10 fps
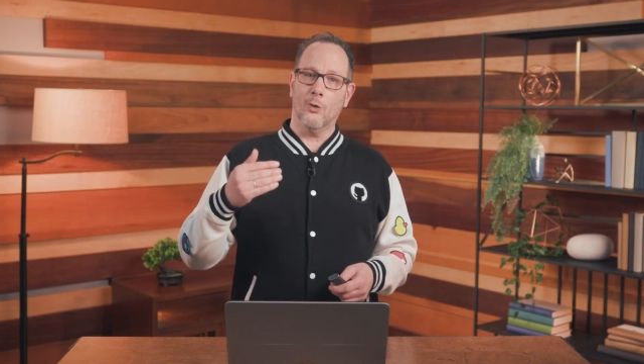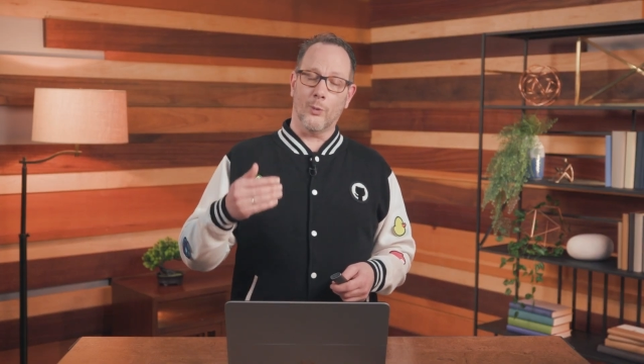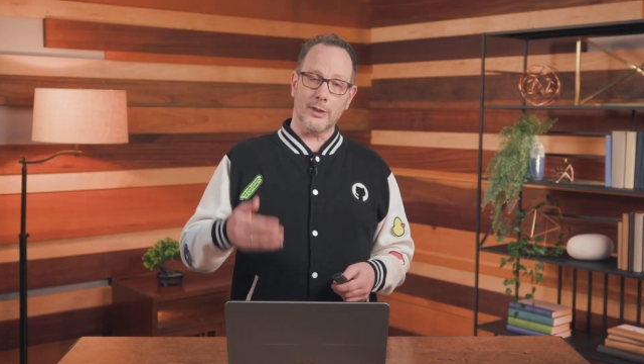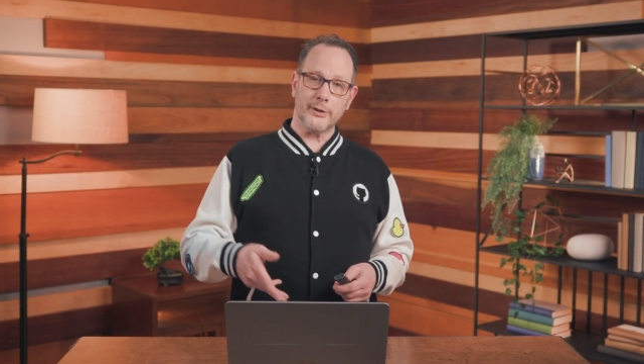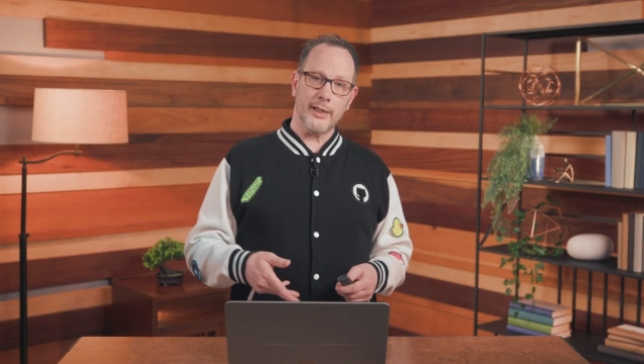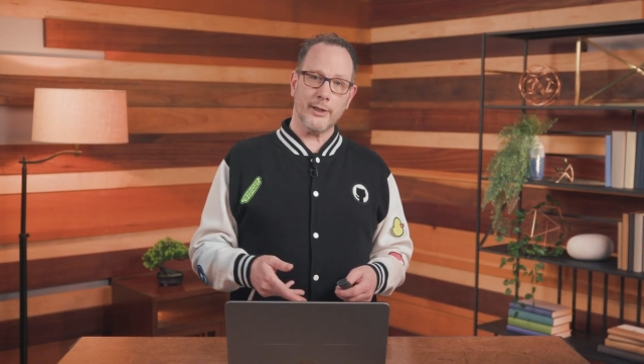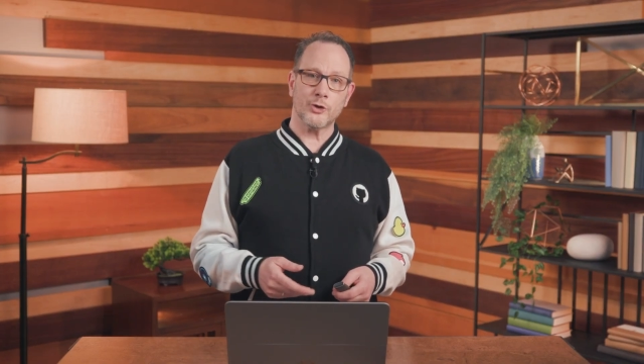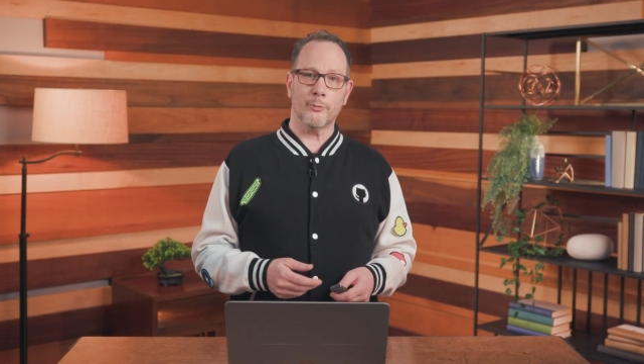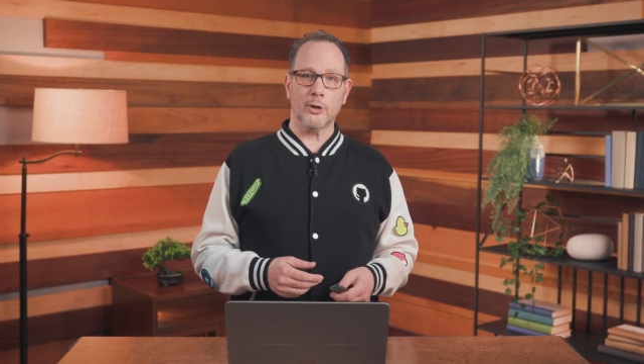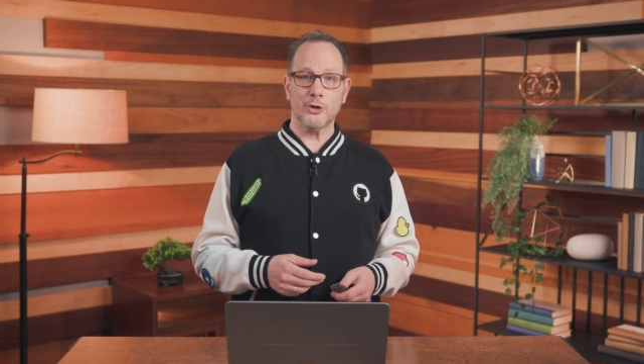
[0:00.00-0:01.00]
While the
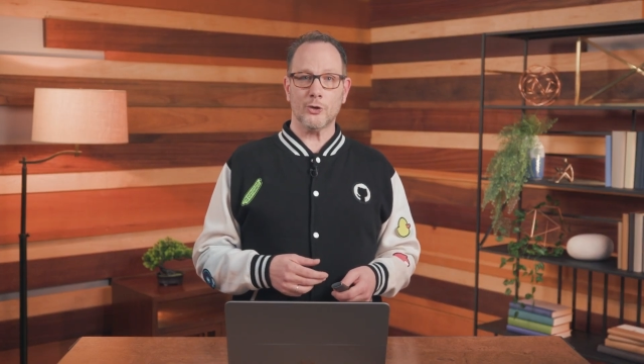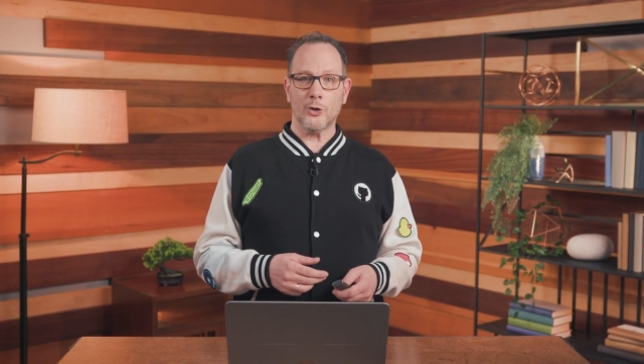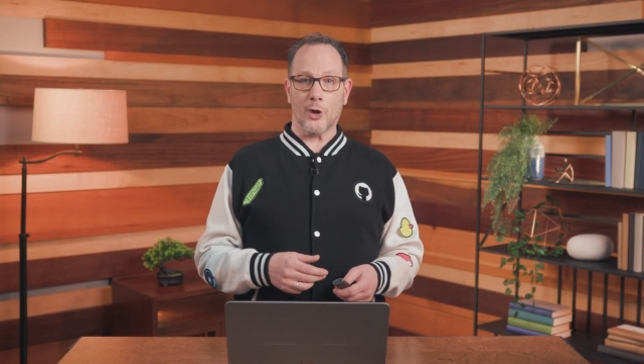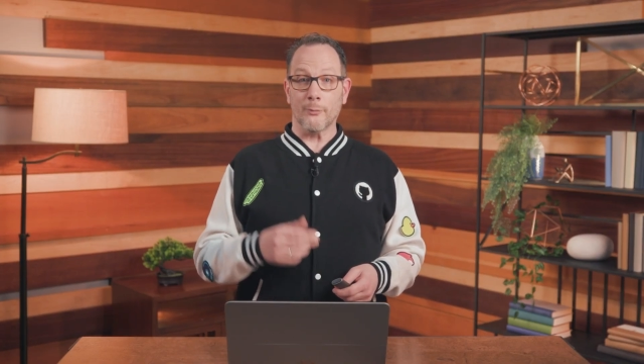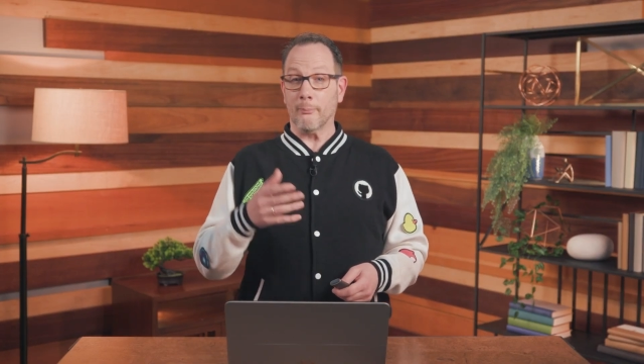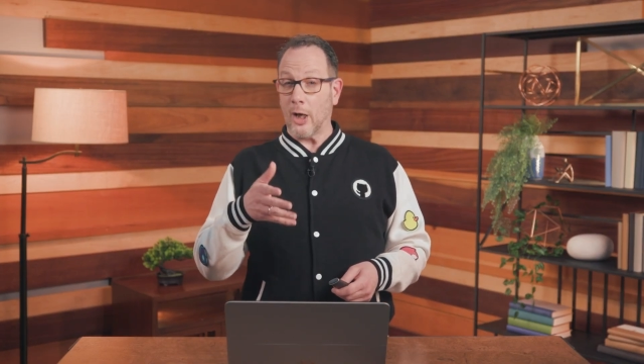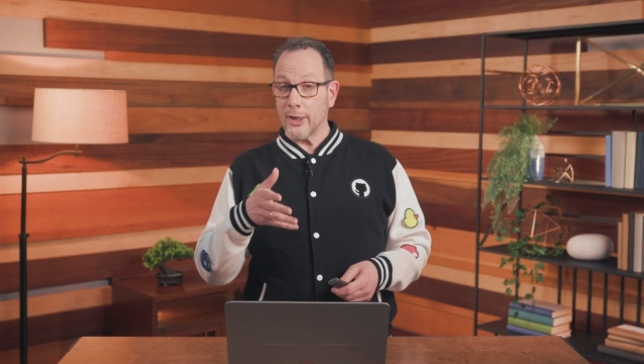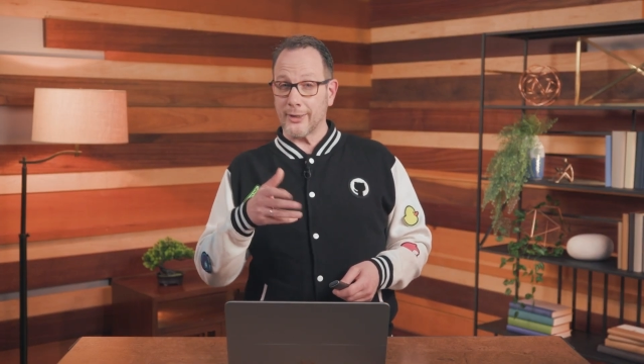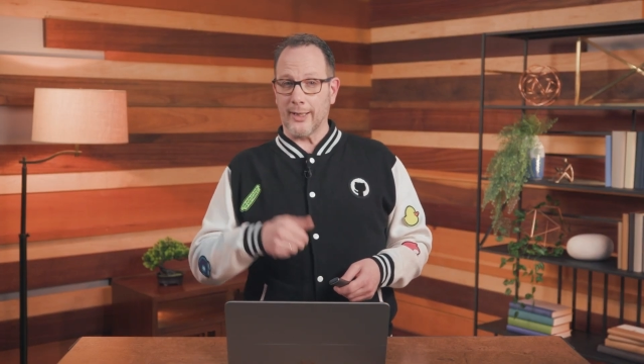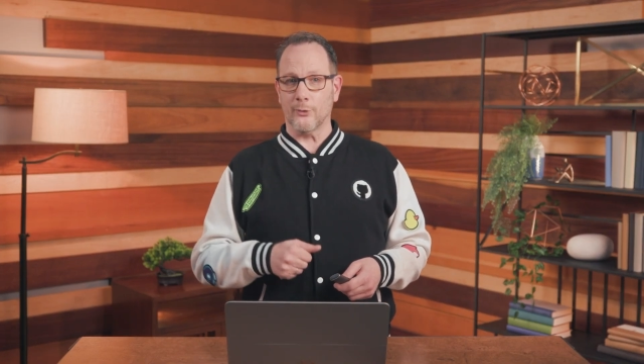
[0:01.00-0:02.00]
next module on
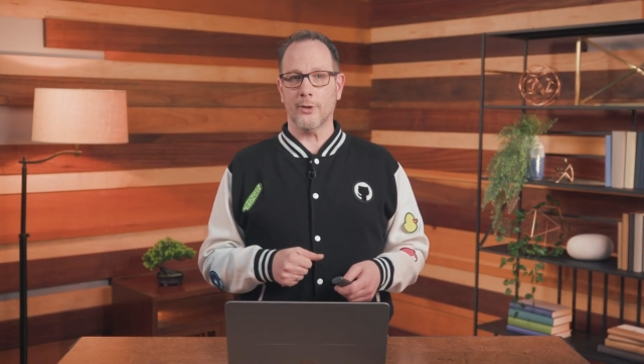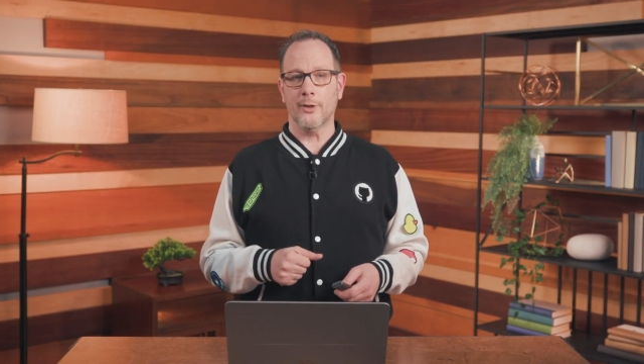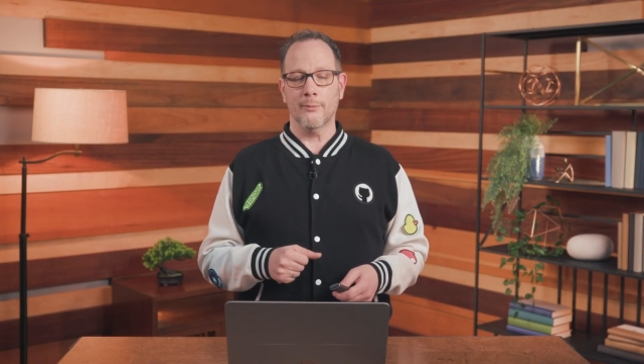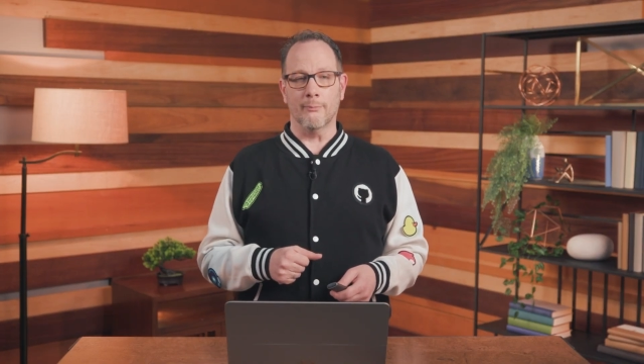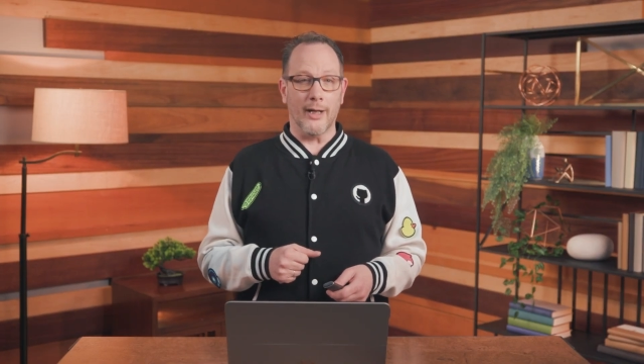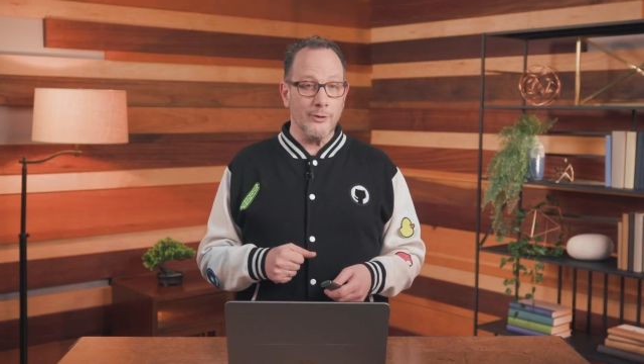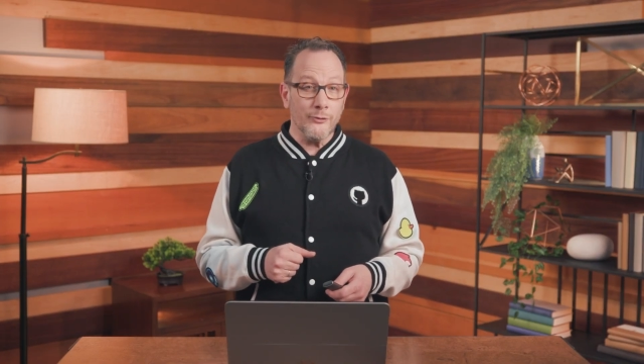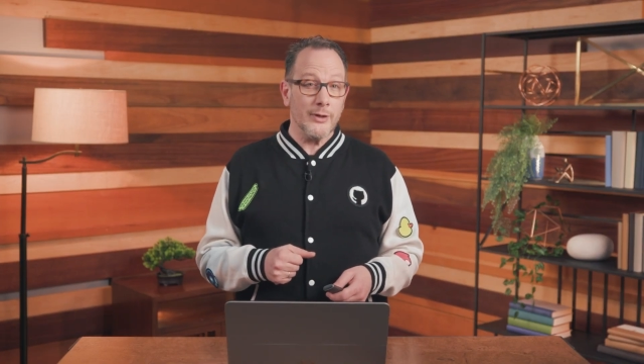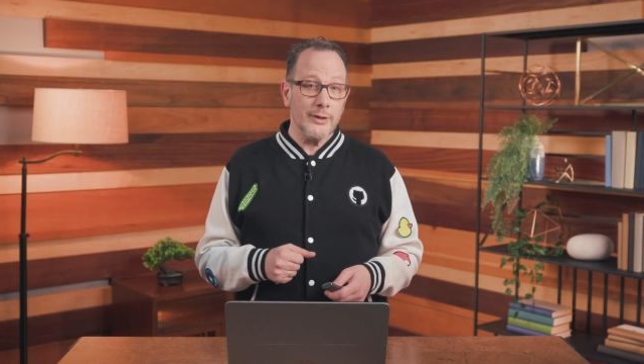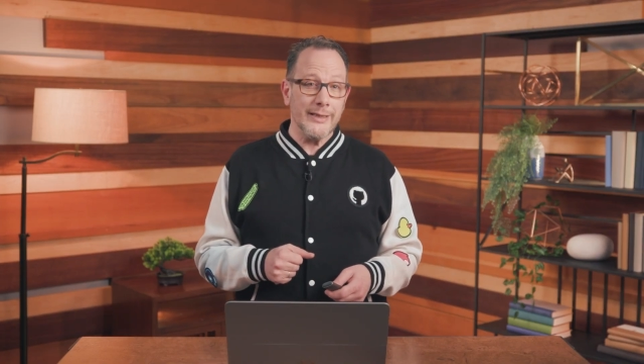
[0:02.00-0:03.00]
Markdown might
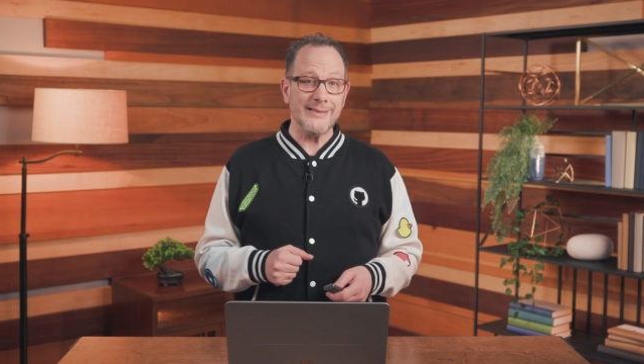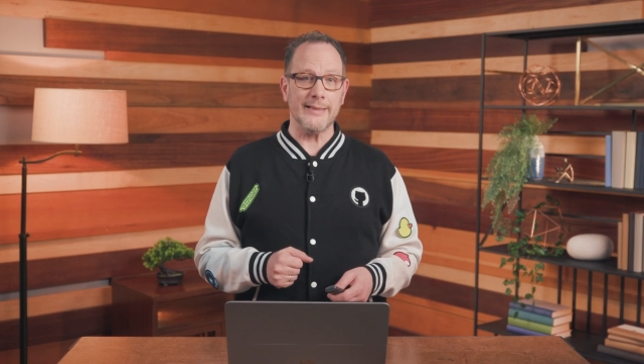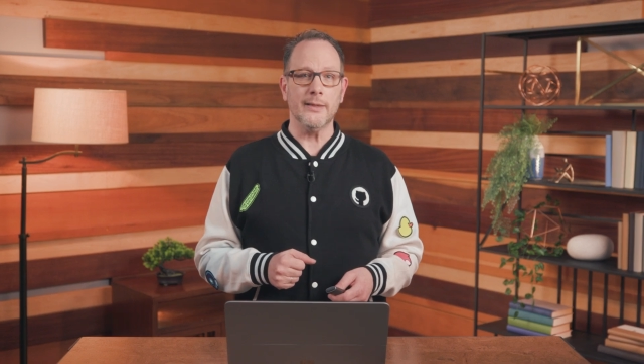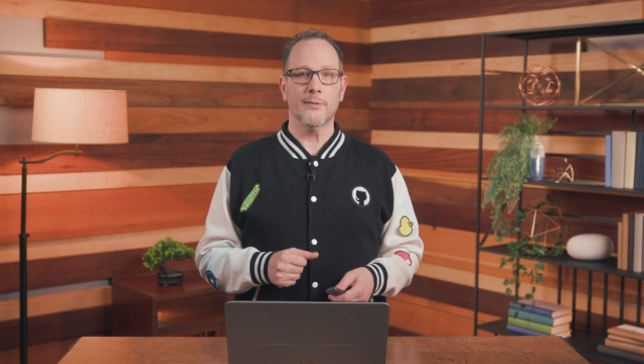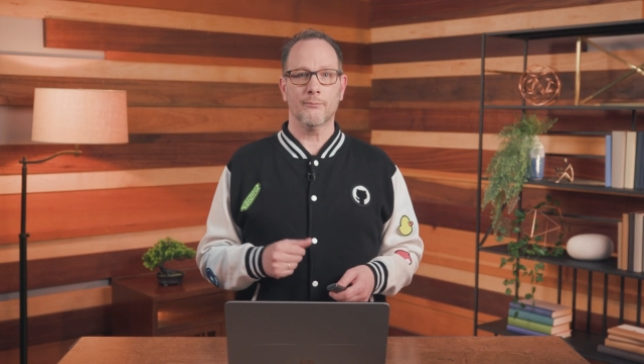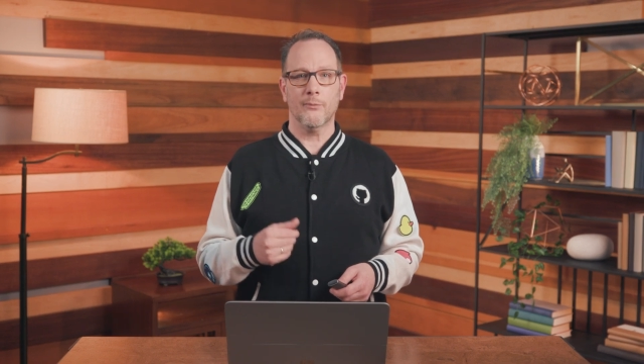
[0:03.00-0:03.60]
feel easy,